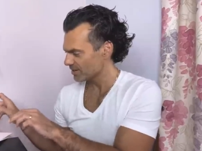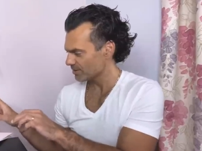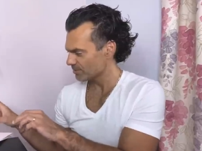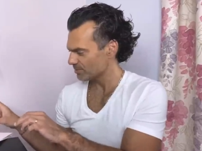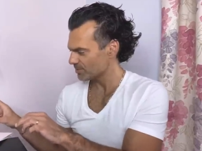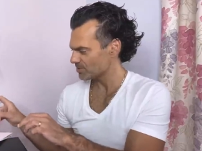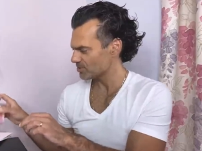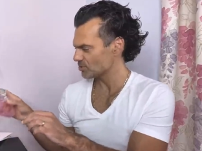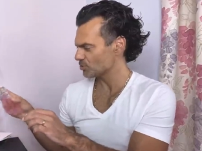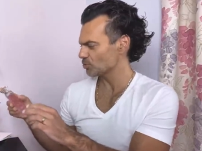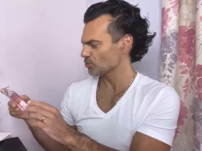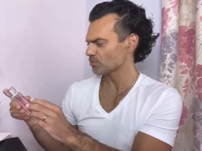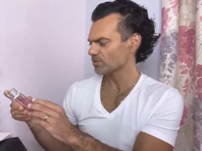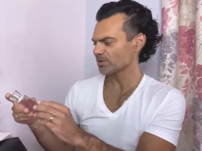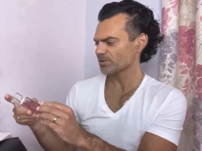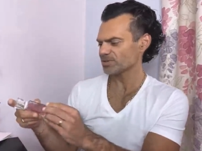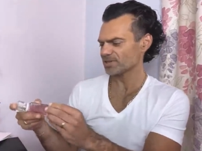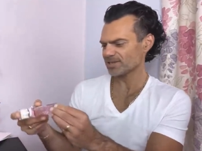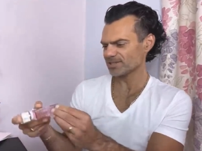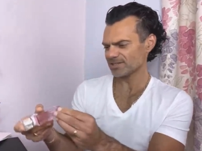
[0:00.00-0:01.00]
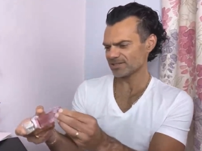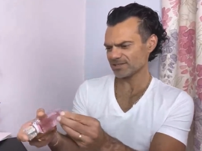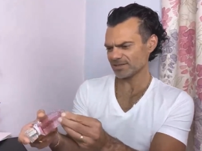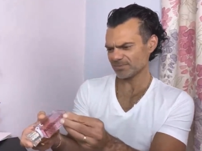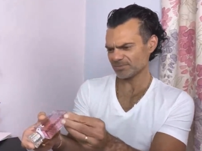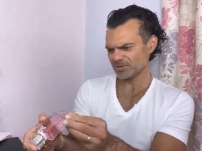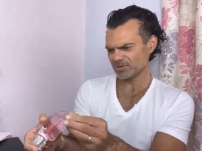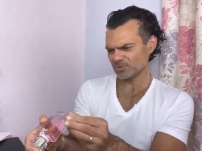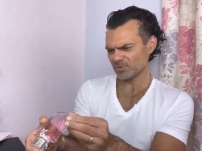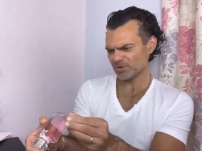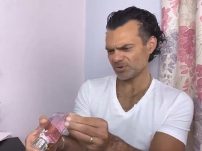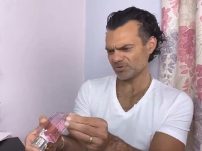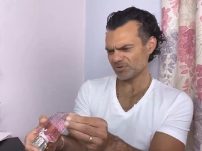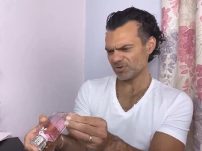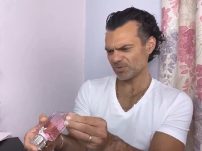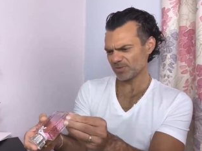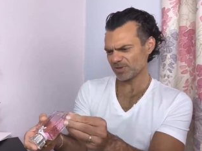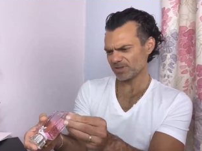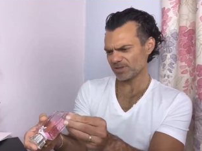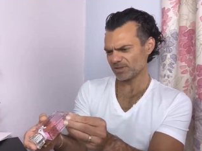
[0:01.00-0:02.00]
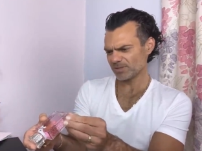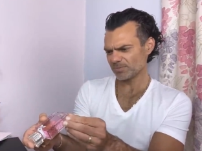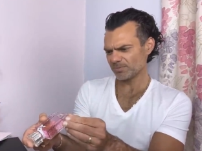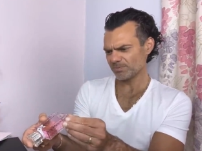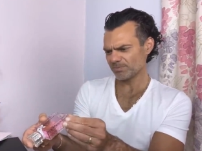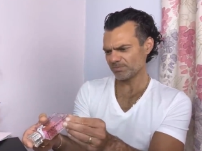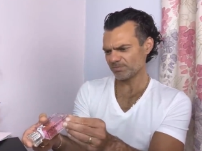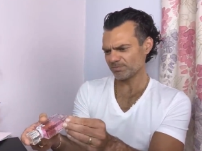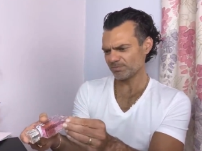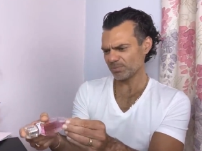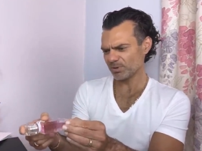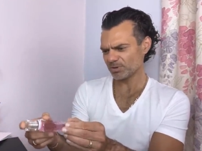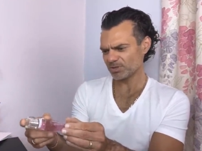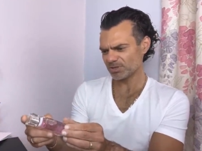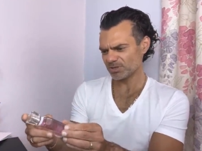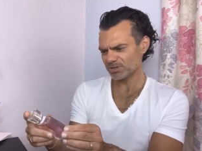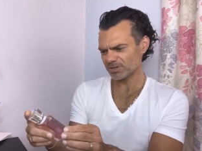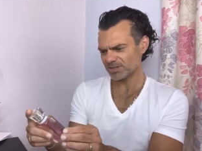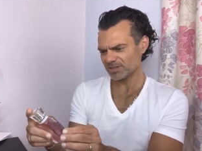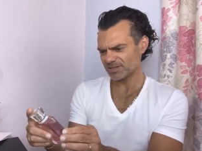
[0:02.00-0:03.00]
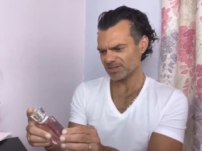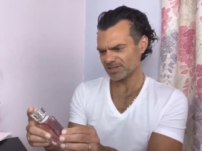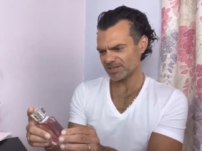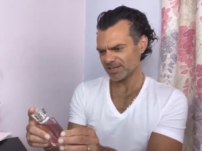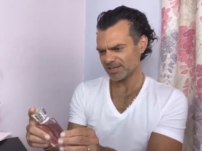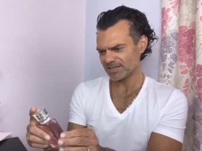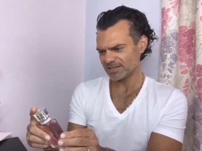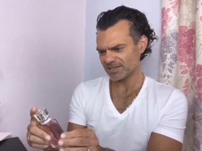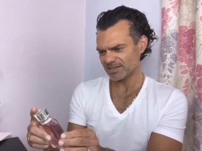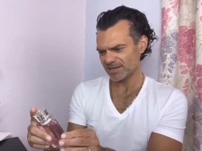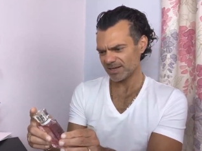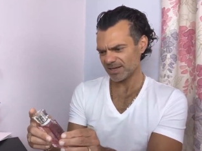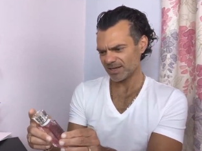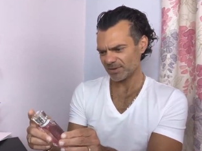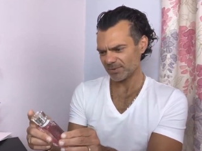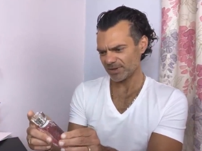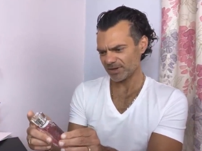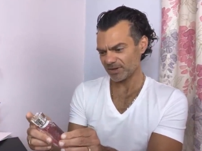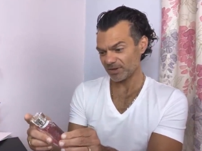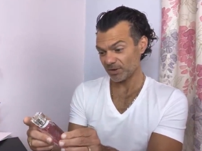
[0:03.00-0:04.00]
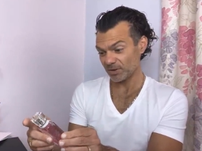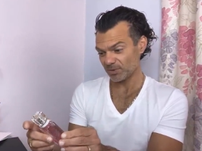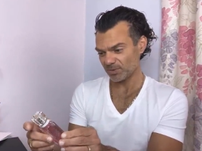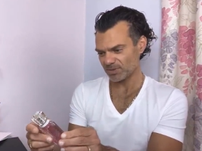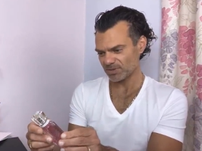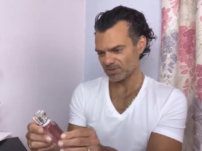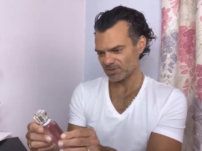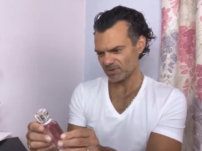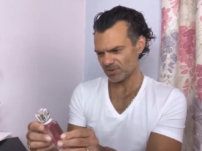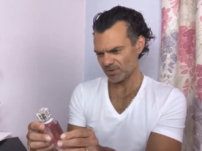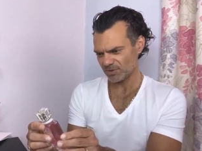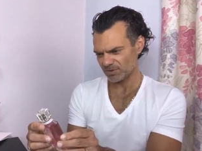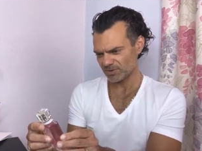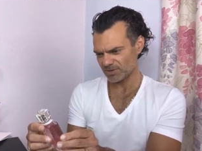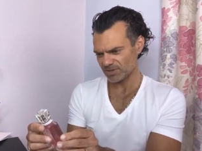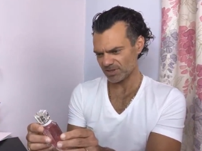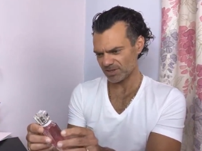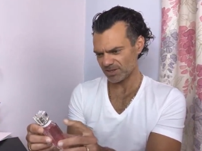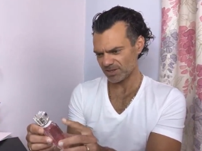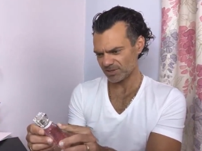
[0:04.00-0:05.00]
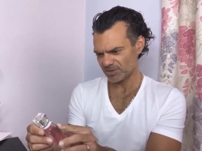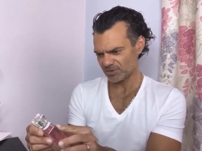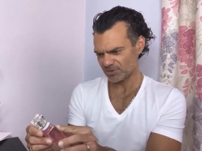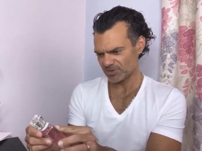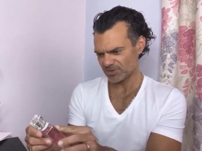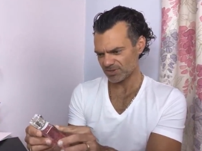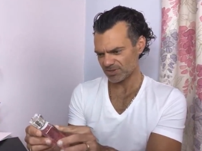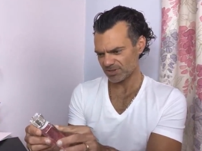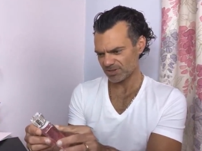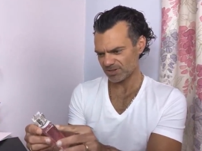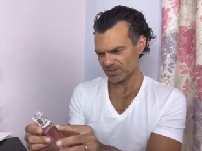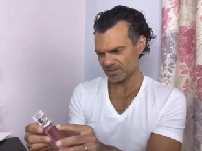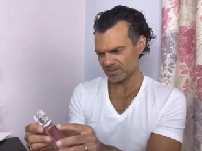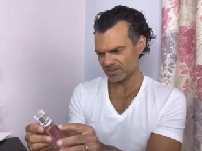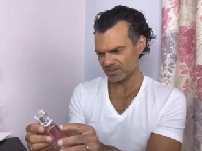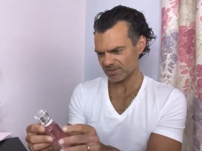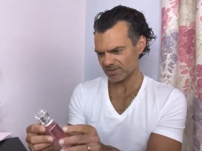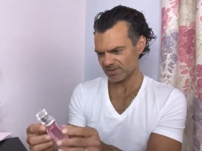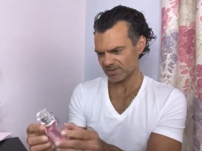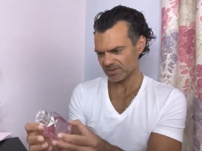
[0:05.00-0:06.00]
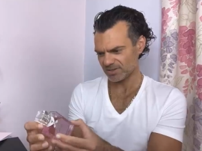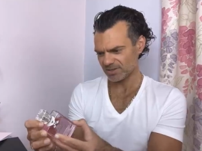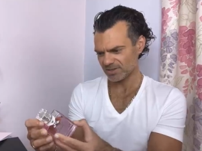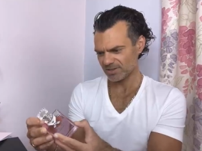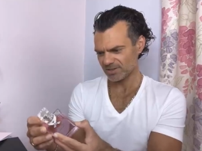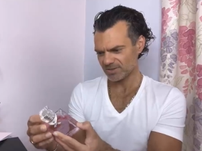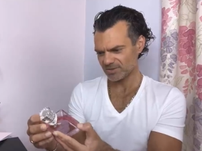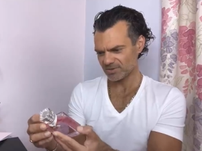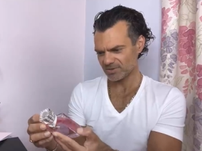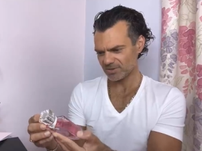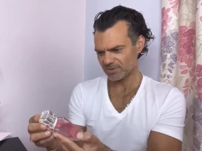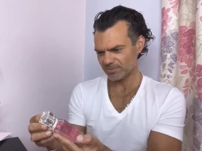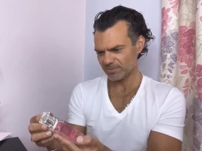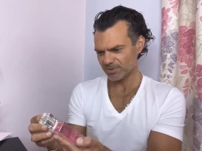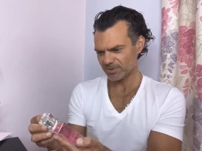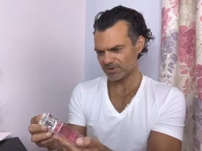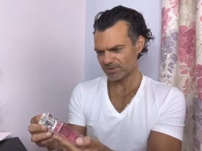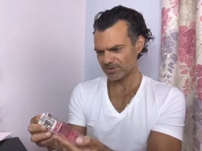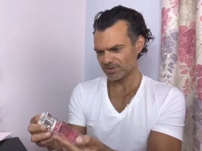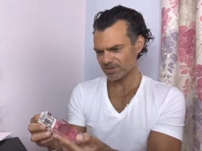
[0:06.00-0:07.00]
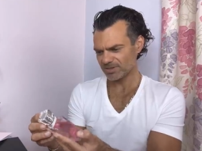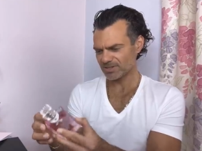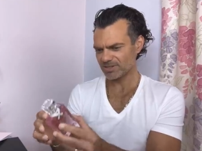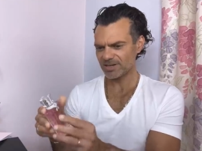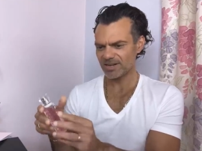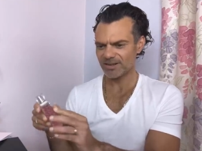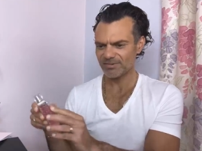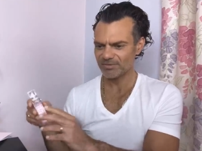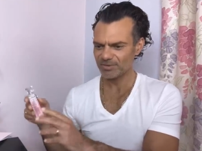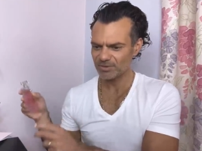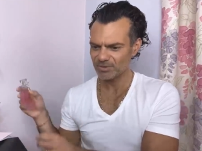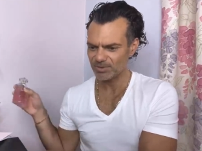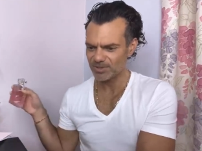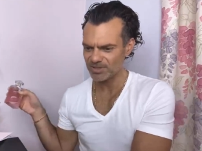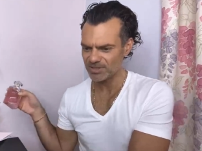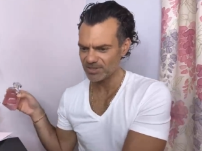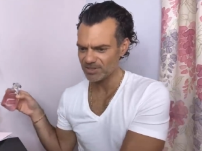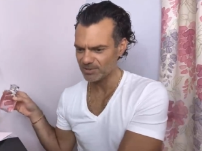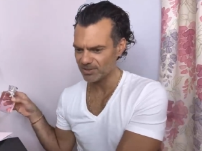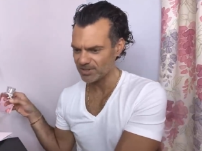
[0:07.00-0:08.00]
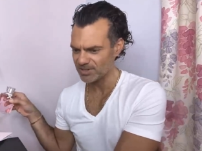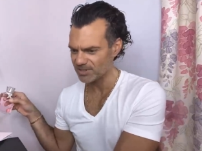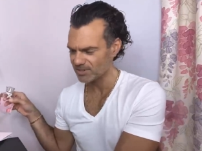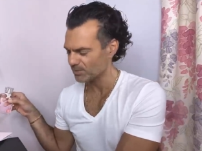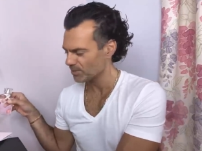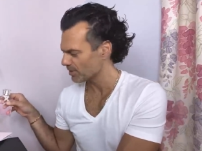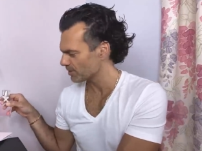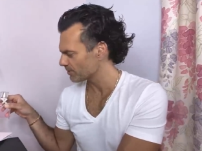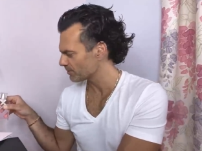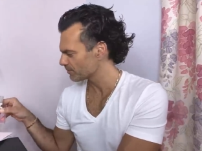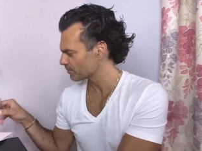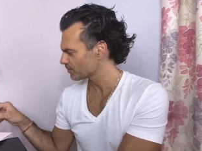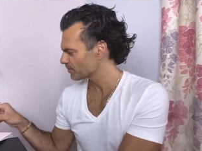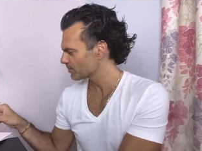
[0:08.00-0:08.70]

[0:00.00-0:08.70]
Miss Dior Rose Essence. I'm just wondering whether the bottle is dated anywhere. No, it's not. Interesting. So the bottle doesn't have the 2021.